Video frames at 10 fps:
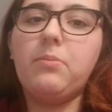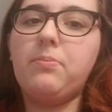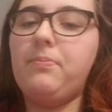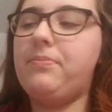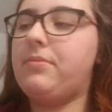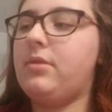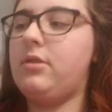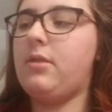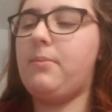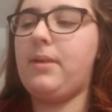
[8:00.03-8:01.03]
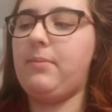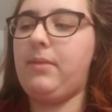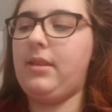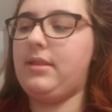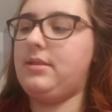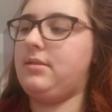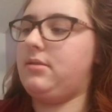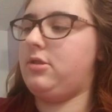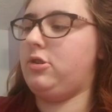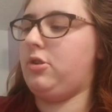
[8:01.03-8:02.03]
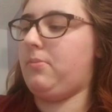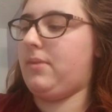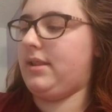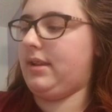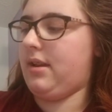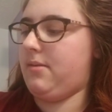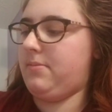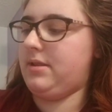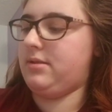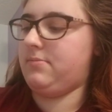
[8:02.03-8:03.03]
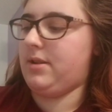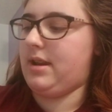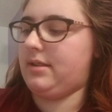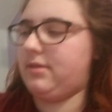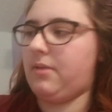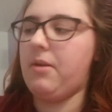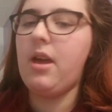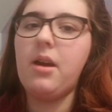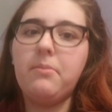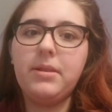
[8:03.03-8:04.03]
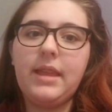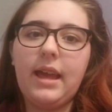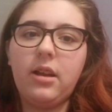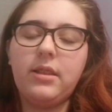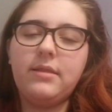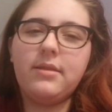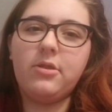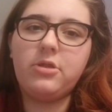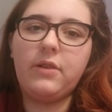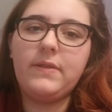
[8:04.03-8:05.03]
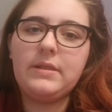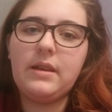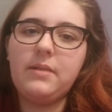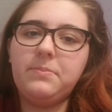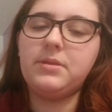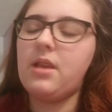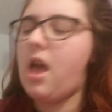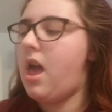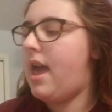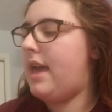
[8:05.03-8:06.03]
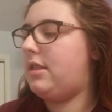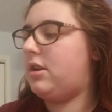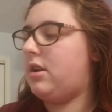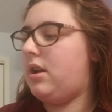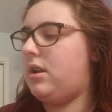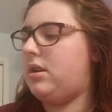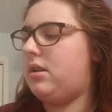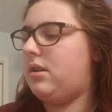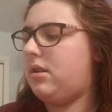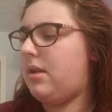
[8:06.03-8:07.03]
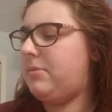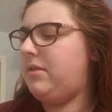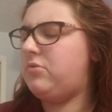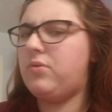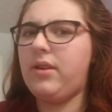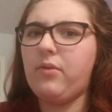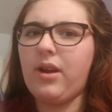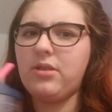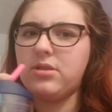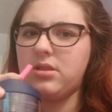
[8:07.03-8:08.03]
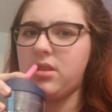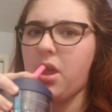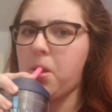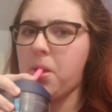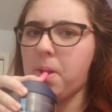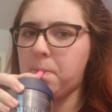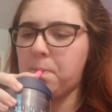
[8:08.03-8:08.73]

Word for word: they are don't mind me, this or don't mind the cup, this is my dad's cup. But they are these little Tervis cups and they're uh I believe twenty four ounces.